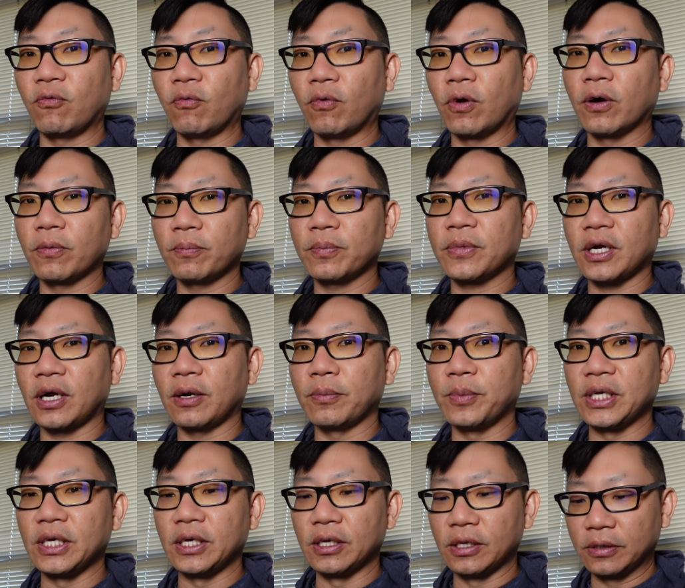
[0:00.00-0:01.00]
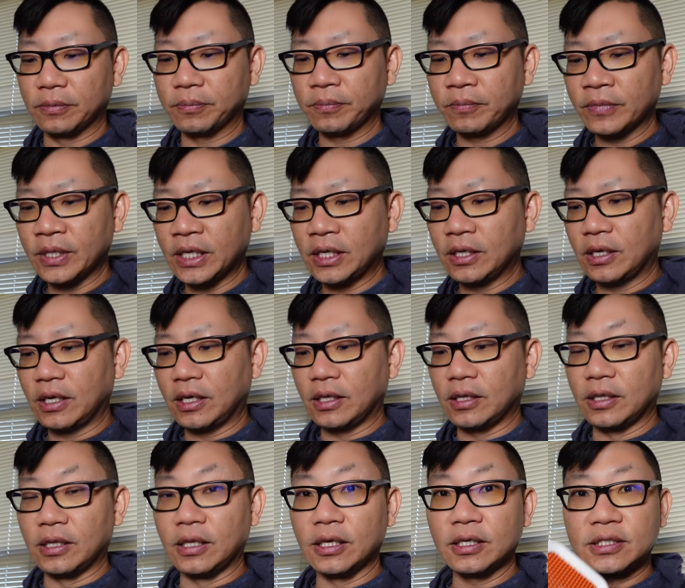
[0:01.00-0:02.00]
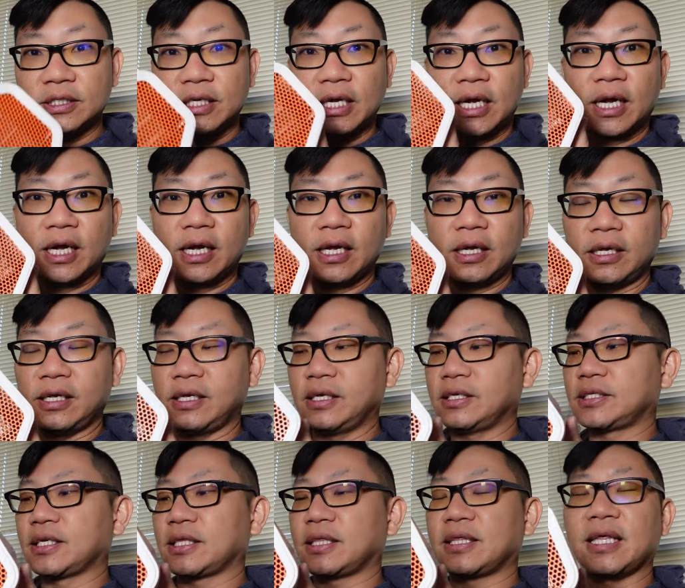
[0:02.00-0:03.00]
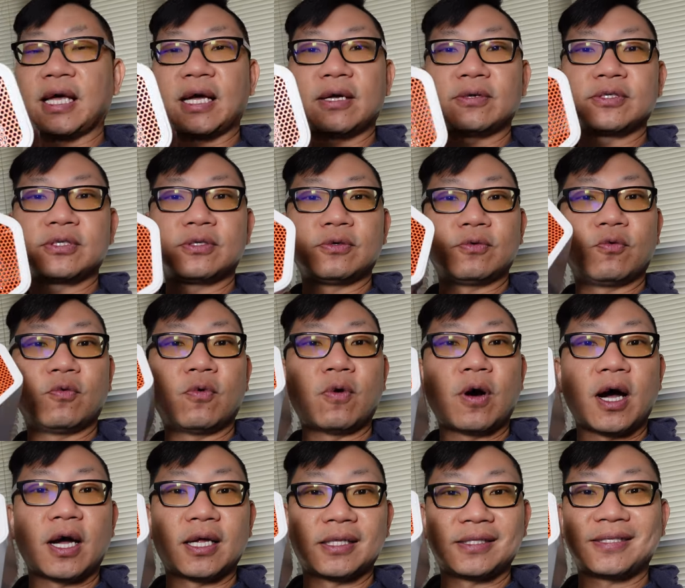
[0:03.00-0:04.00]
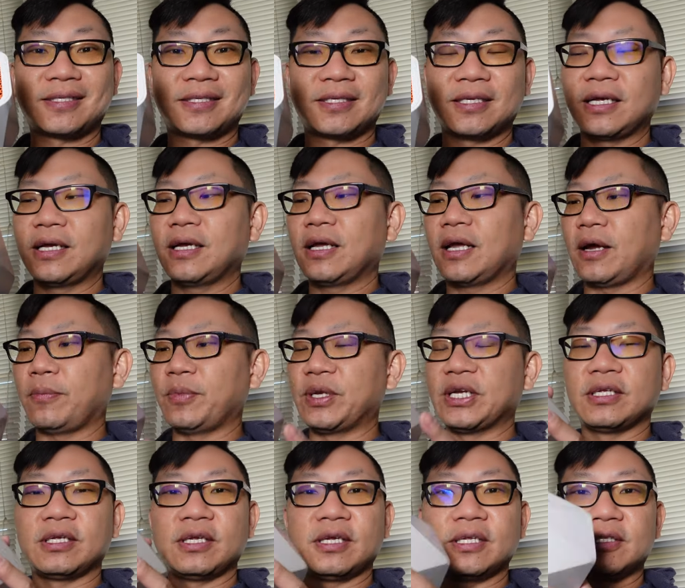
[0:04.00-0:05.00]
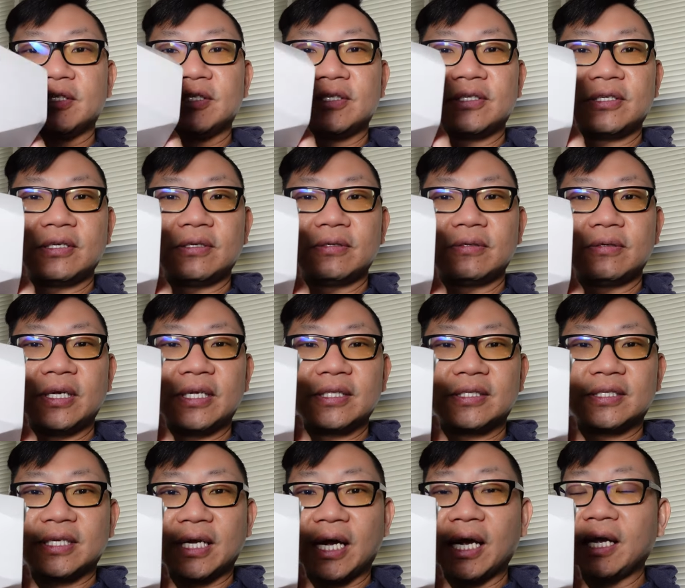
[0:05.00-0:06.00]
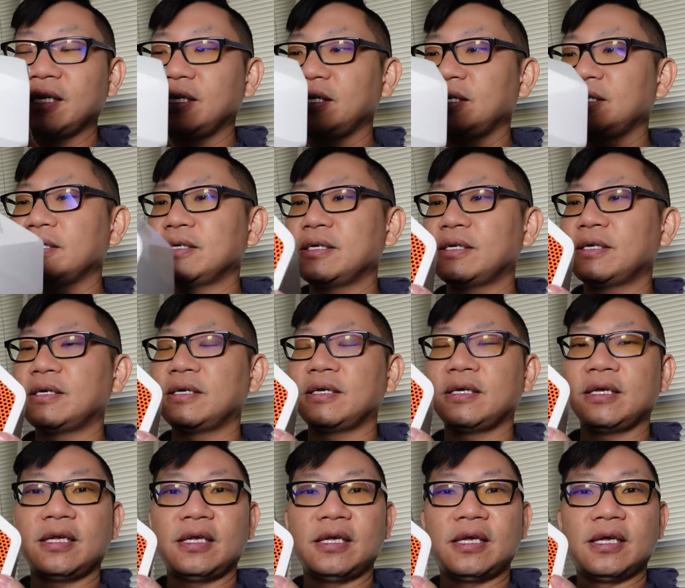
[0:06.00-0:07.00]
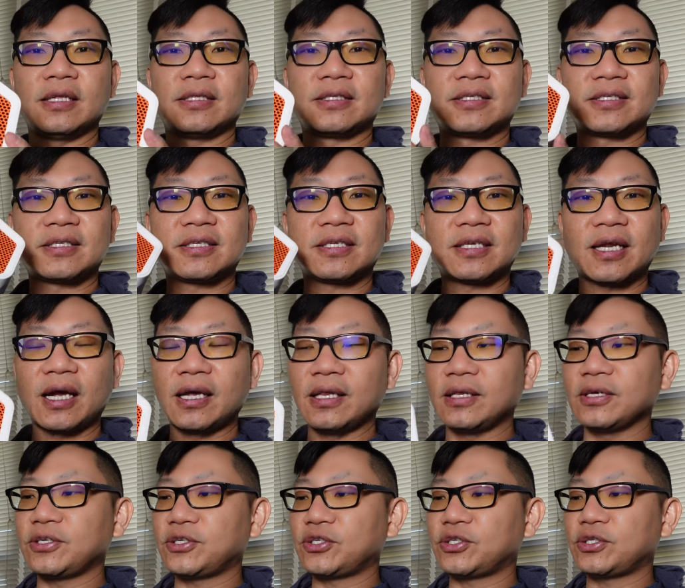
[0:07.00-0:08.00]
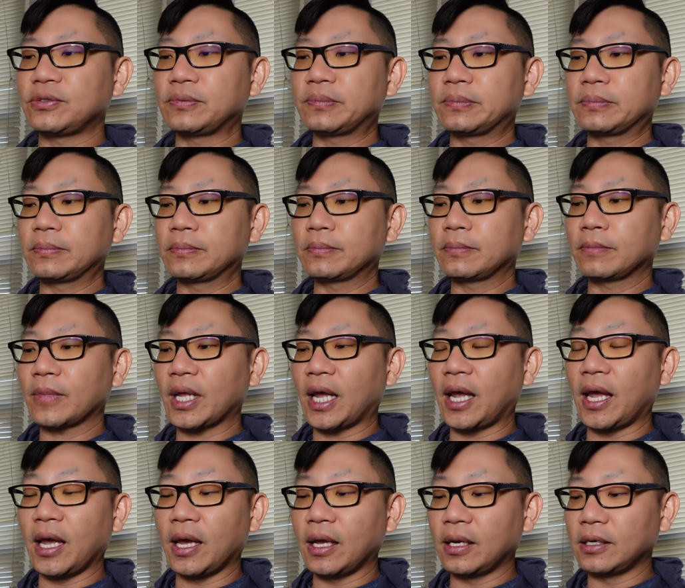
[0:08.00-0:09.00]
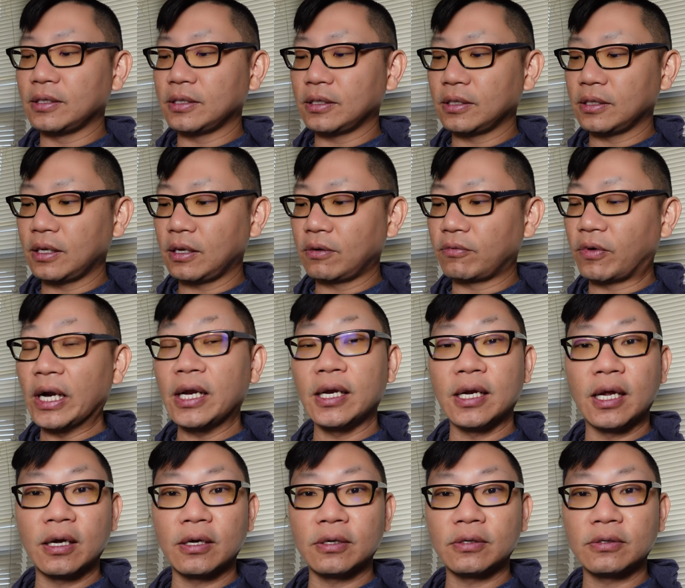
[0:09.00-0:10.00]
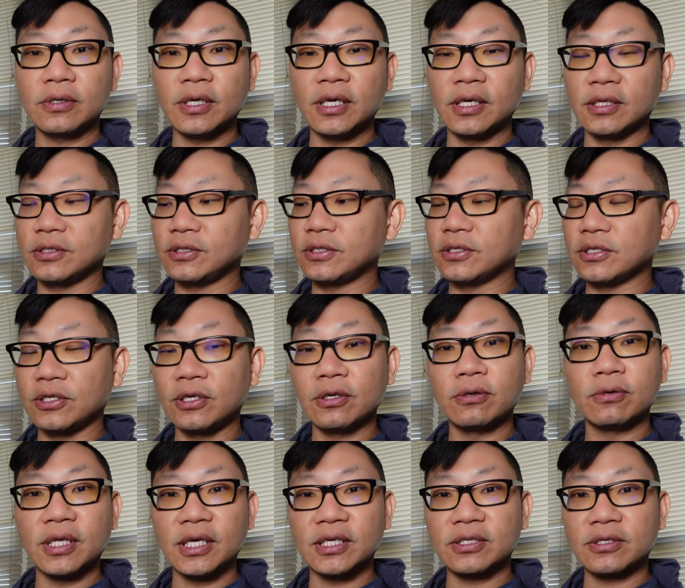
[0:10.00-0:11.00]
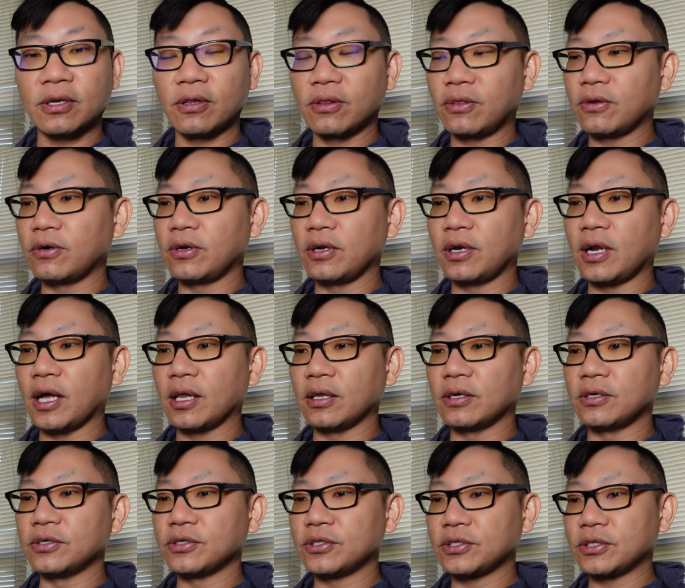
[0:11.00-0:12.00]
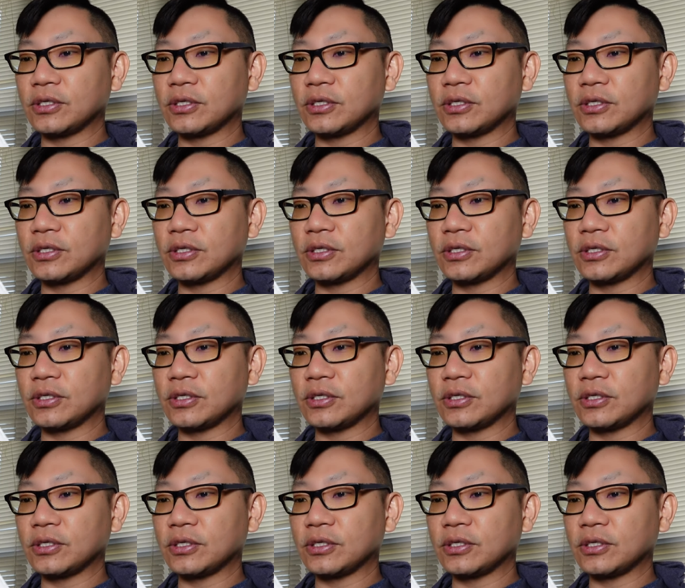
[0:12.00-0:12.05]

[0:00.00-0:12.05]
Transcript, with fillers: warmth coming in. This guy is a thousand watts. I mean, it, it's, it's tiny, it's stylish, and right now it's still less than $30.